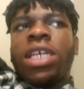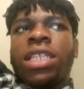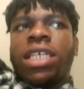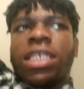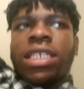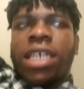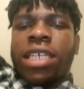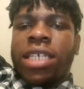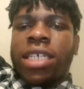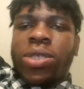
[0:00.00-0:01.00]
things that are
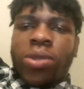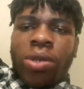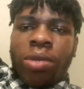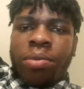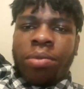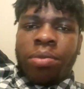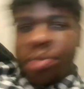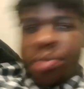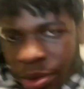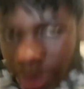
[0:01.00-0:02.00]
yet to come.
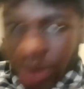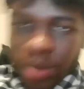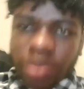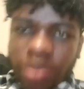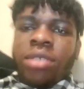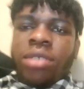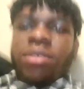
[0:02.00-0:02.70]
So, yeah.